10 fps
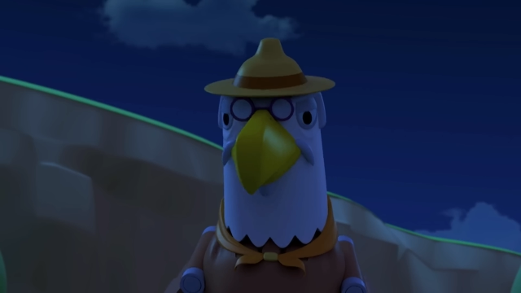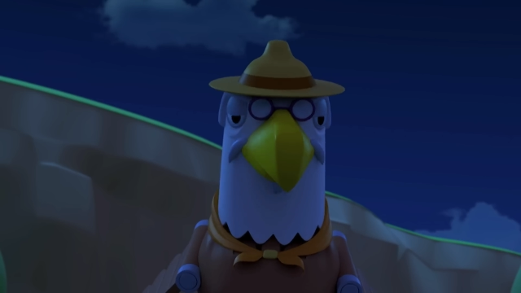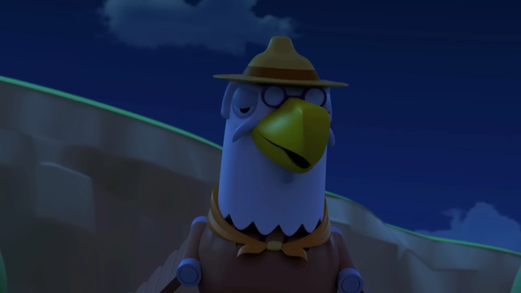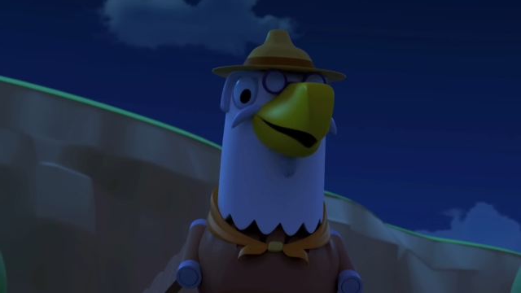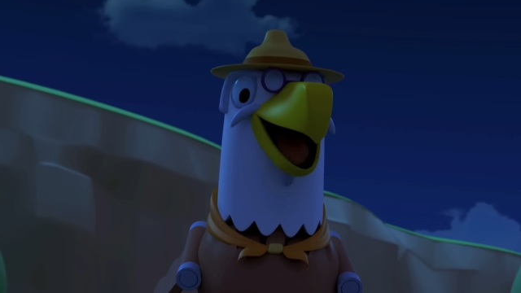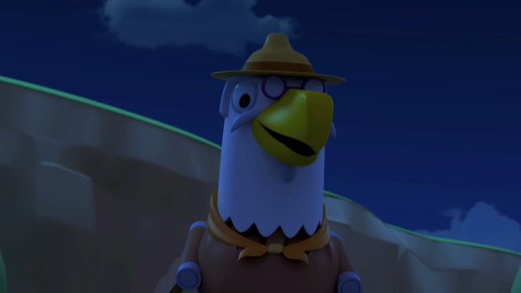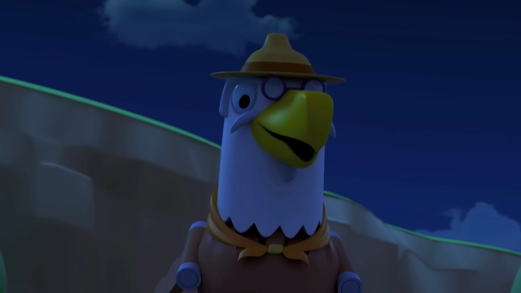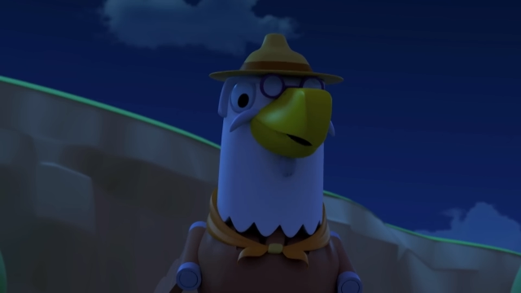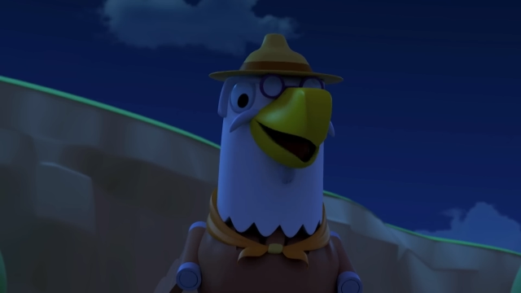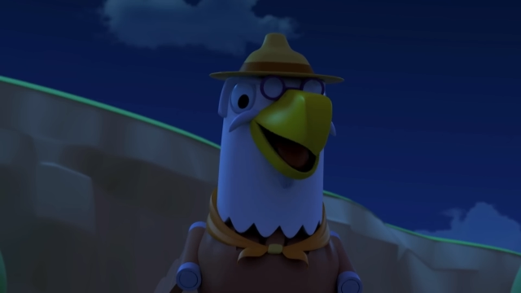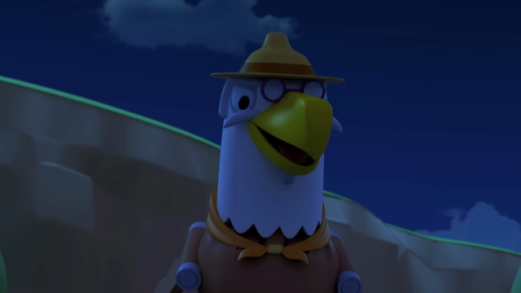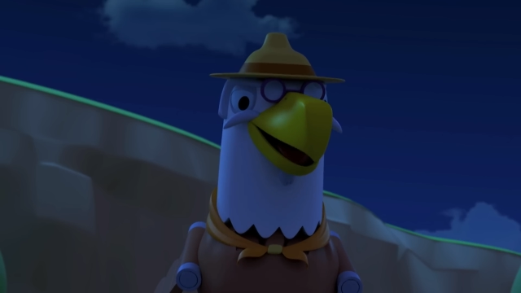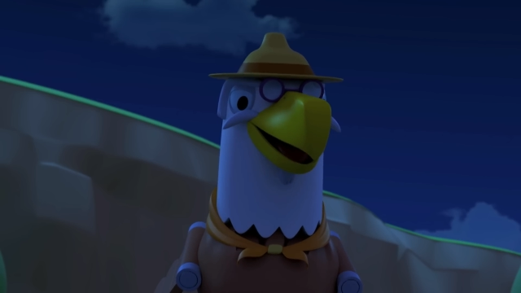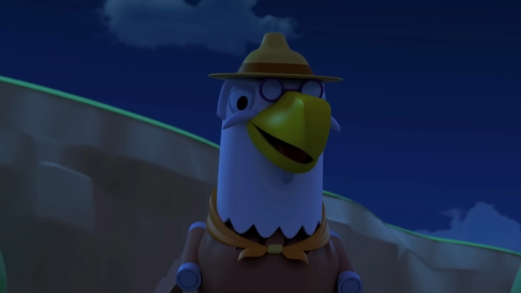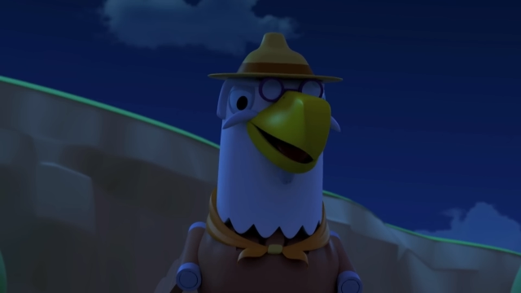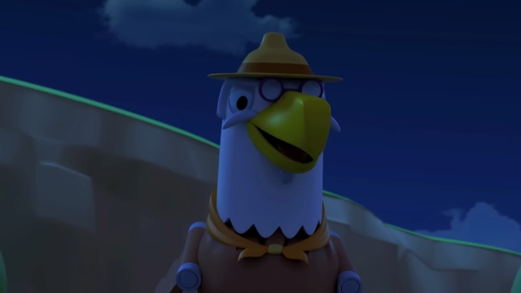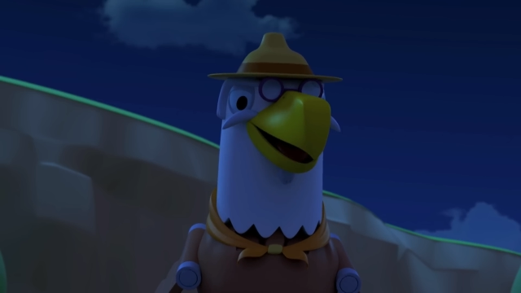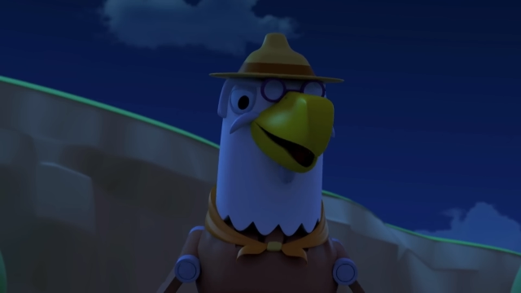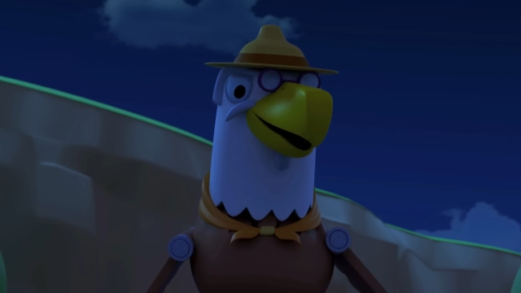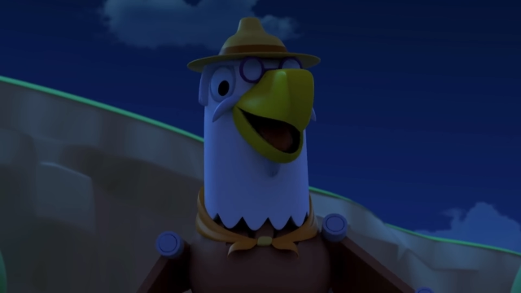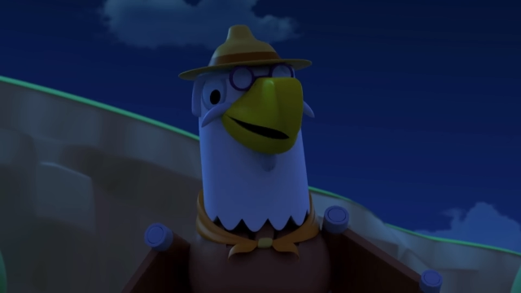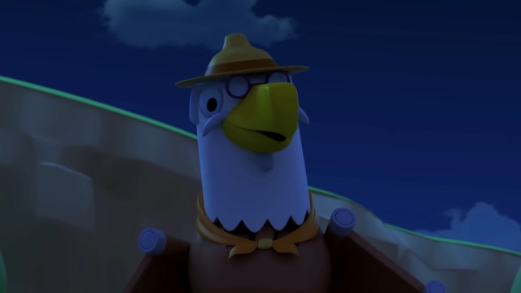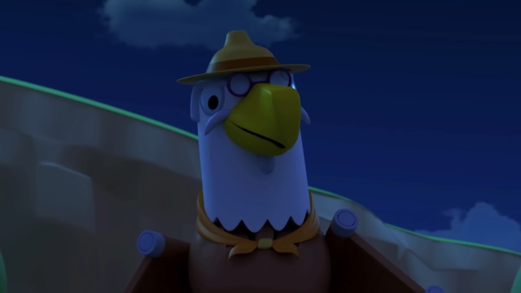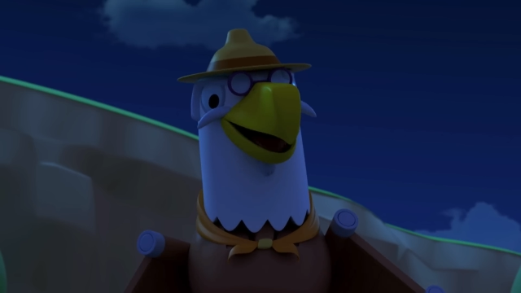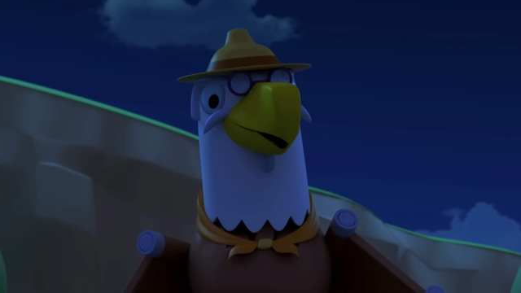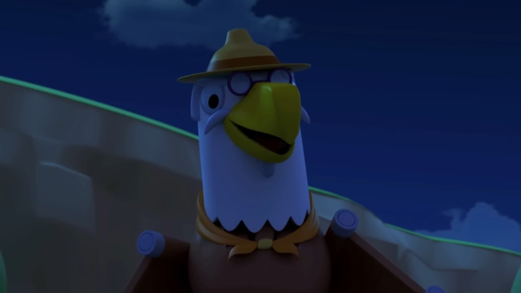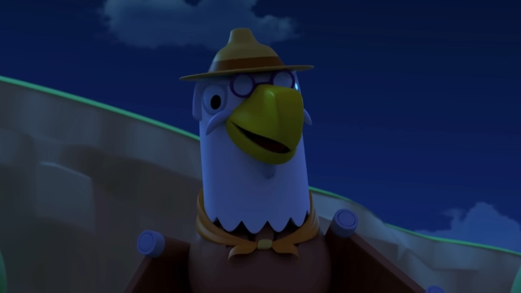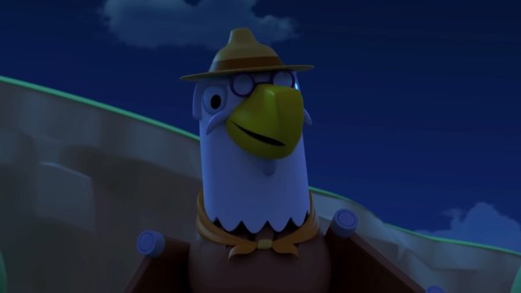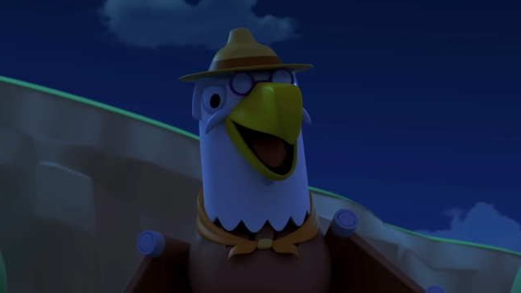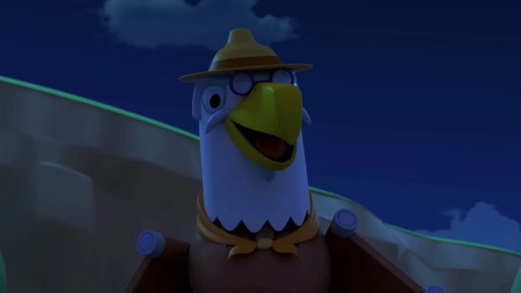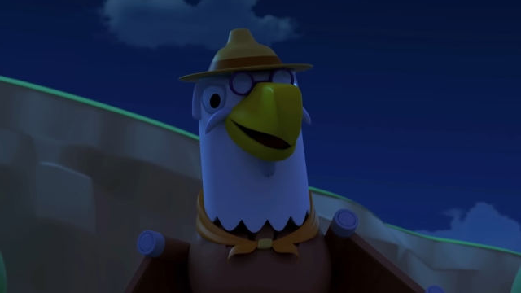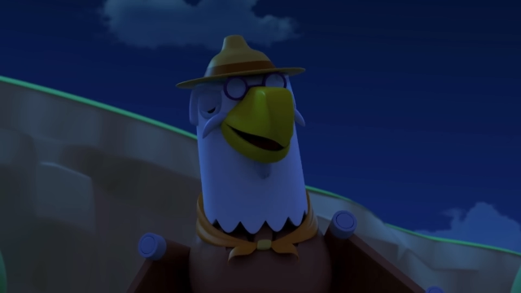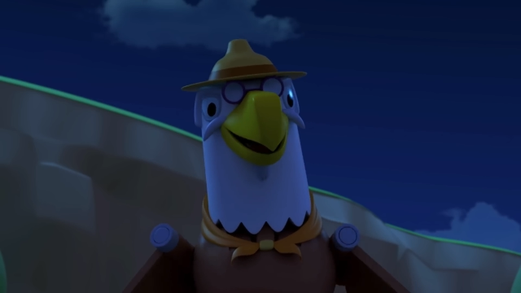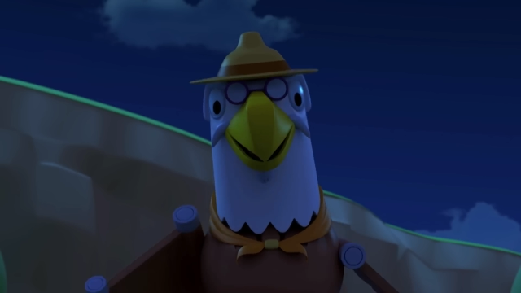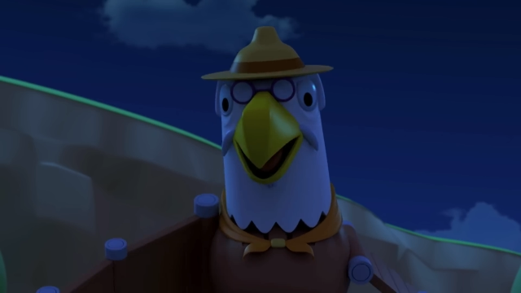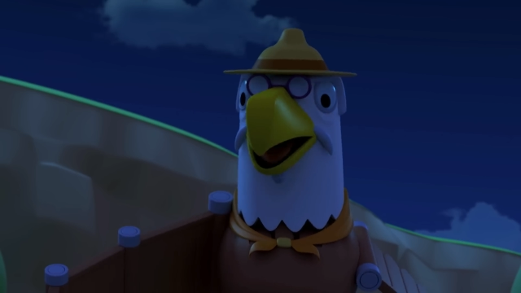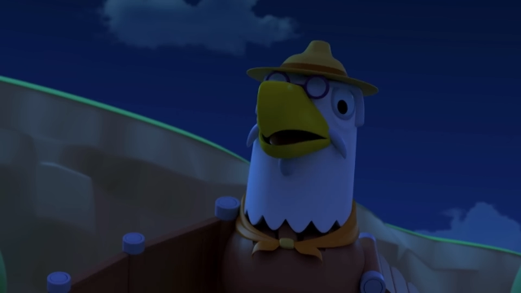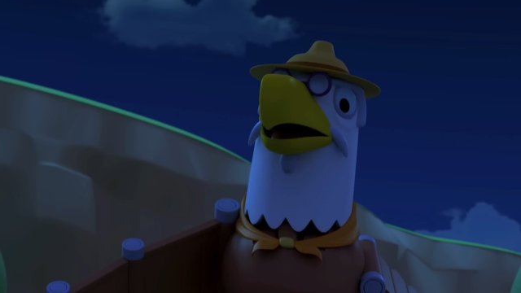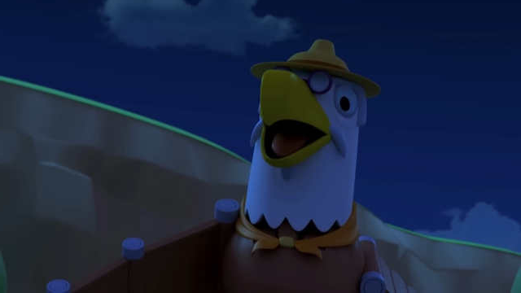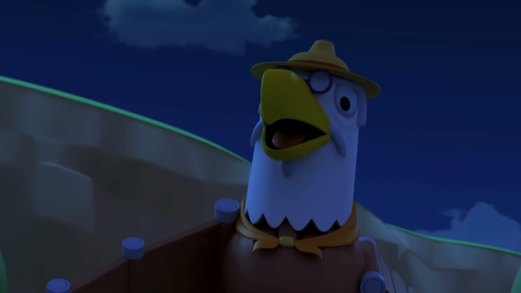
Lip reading: [unreadable: no face in view]